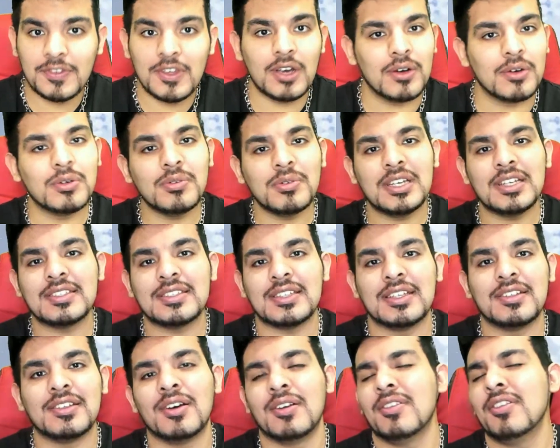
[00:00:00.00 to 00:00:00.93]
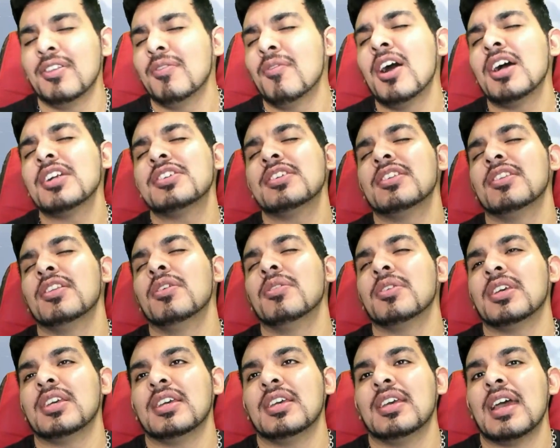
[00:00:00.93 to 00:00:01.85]
Yo, who is it? Yo, watch it
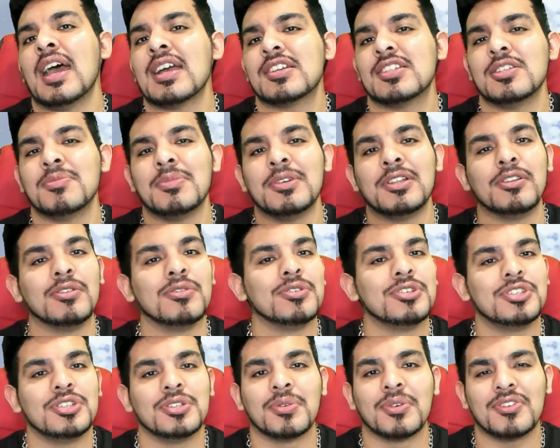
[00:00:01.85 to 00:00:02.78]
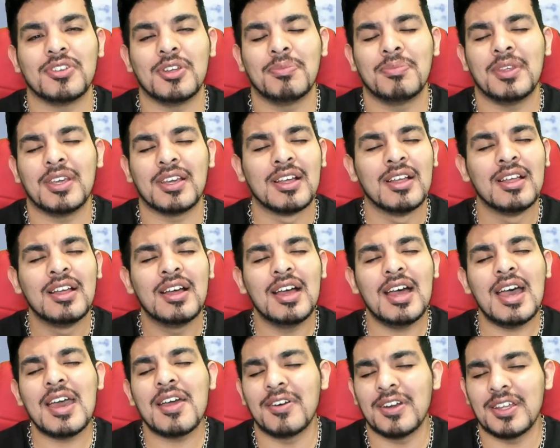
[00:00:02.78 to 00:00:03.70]
low-key actually be Lucio or something.
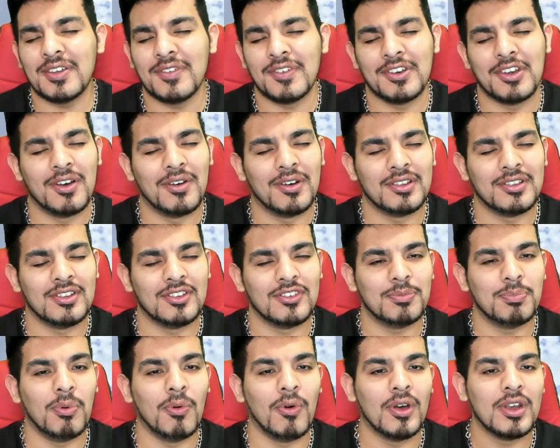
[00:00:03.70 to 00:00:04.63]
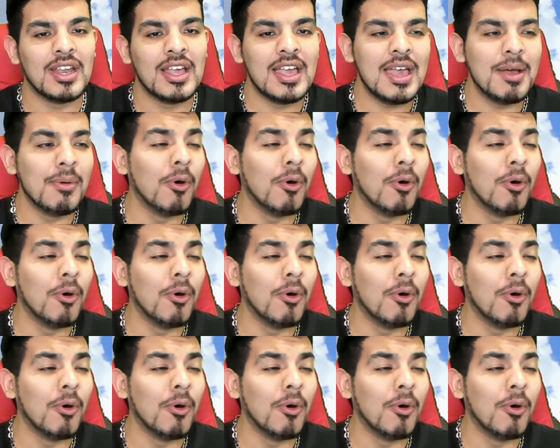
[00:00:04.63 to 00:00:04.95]
I don't even know at this point.